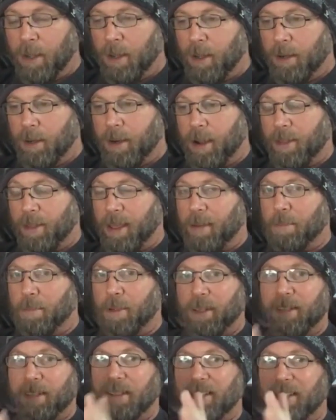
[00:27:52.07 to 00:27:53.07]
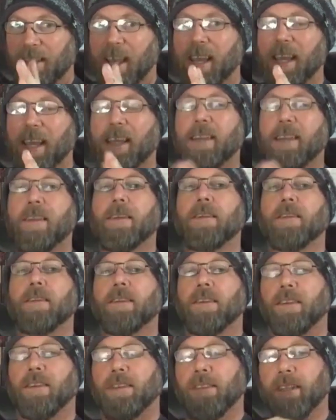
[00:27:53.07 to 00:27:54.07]
that being said,
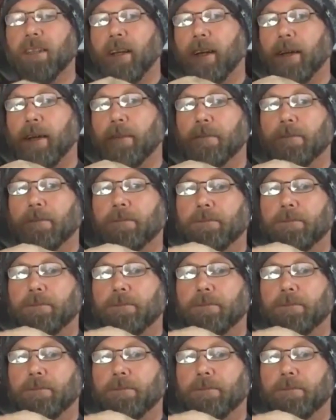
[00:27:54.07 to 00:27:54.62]
there's a